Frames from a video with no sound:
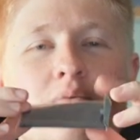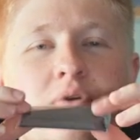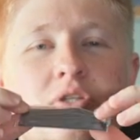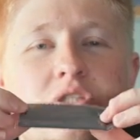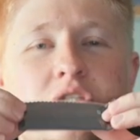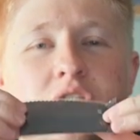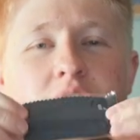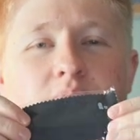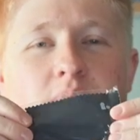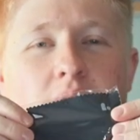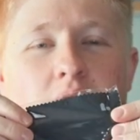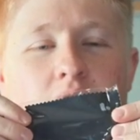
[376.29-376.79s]

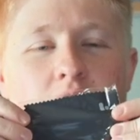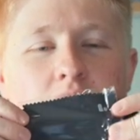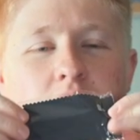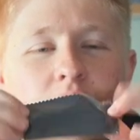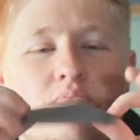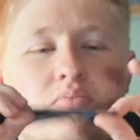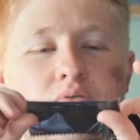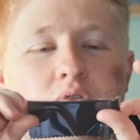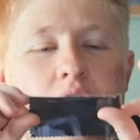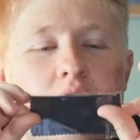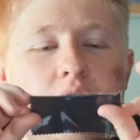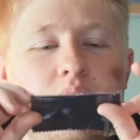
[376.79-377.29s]
which is
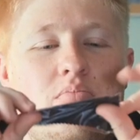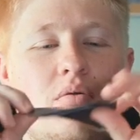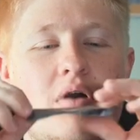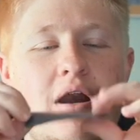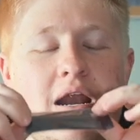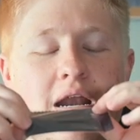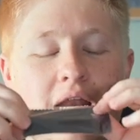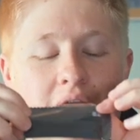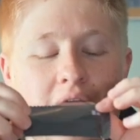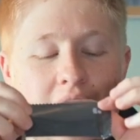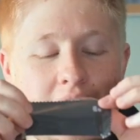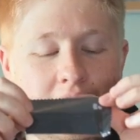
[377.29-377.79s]
PolarPro
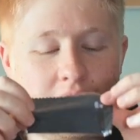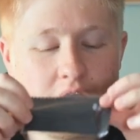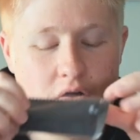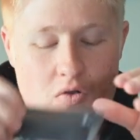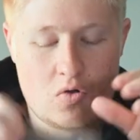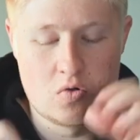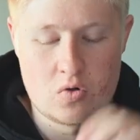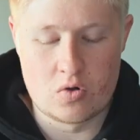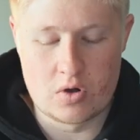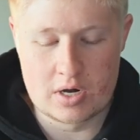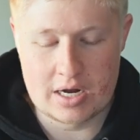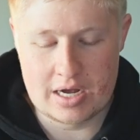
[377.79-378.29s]
branding in the
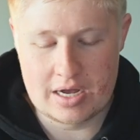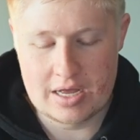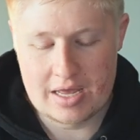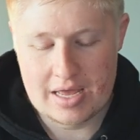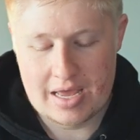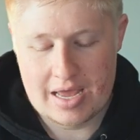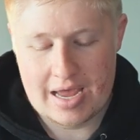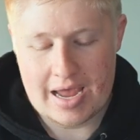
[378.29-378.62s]
corner,